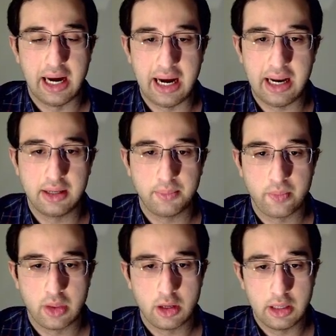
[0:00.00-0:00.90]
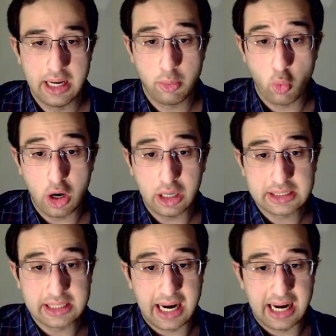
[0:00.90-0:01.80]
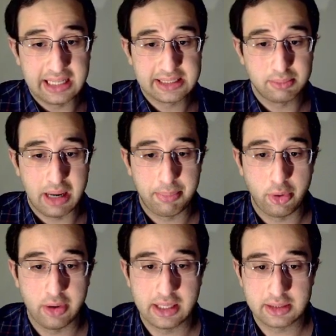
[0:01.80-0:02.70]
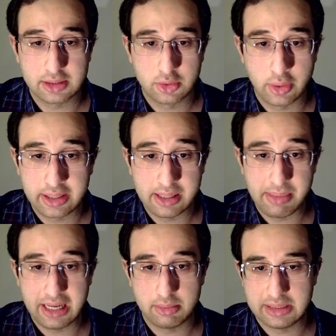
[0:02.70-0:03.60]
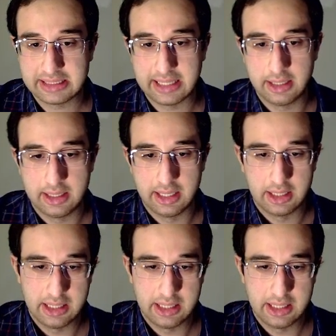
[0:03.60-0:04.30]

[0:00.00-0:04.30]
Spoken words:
And it worked, as my opponent quickly made a mistake here.